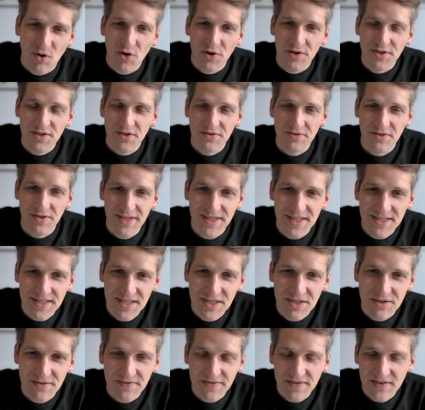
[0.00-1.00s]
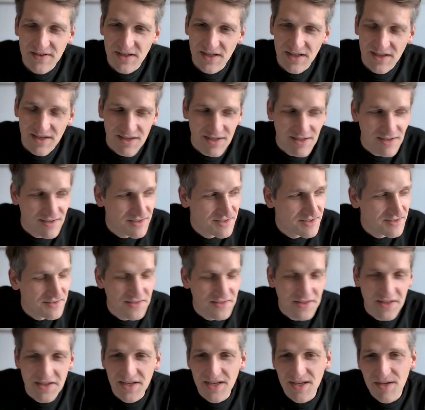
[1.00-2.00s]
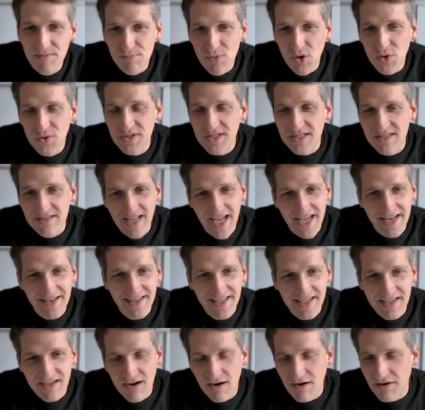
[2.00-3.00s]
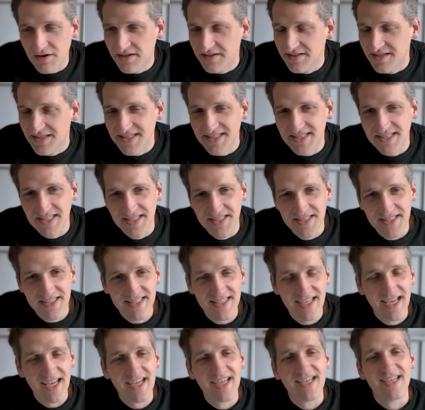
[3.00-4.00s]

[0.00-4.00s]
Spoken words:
on the list here of the most deadly cardinal sins